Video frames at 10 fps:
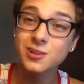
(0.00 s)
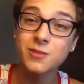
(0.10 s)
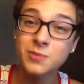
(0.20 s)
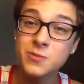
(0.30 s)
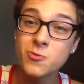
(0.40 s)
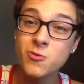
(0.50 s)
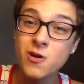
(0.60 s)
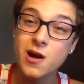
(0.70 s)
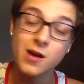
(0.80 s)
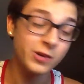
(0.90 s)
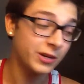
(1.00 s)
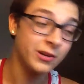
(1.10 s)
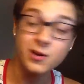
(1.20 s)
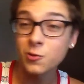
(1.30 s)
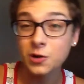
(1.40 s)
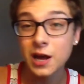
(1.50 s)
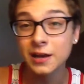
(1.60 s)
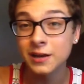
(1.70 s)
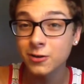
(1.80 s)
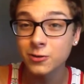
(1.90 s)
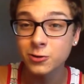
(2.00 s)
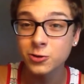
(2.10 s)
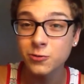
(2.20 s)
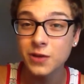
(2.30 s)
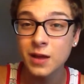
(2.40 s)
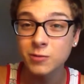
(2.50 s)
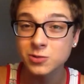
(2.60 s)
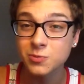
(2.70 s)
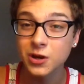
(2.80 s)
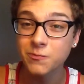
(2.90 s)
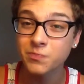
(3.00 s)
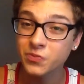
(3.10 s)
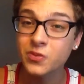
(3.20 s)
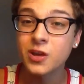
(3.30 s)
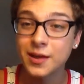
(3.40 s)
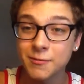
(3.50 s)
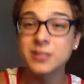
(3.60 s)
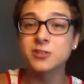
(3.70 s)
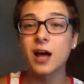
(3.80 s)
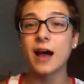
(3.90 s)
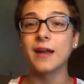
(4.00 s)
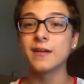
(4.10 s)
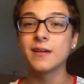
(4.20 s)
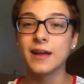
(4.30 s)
a lot of people. I mean, we're not near YouTube famous, but it means a lot.